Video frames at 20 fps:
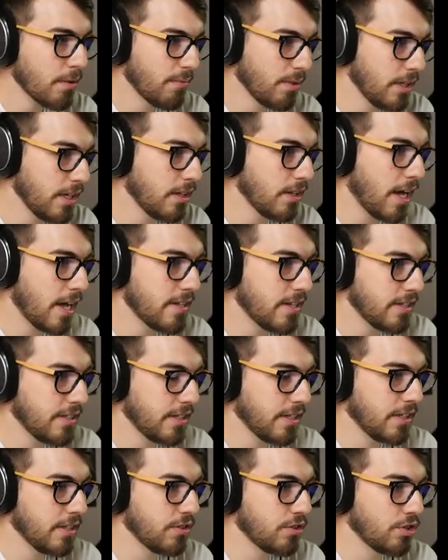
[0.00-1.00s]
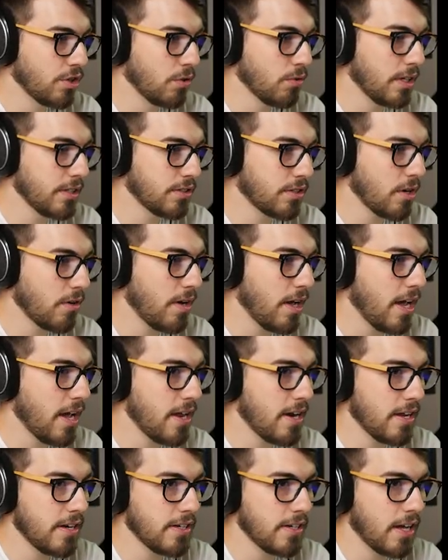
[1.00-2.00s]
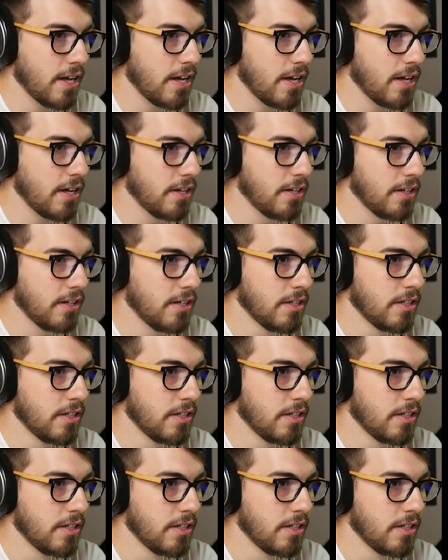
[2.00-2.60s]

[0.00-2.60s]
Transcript: I'm really glad they did it. So let's go ahead and uh,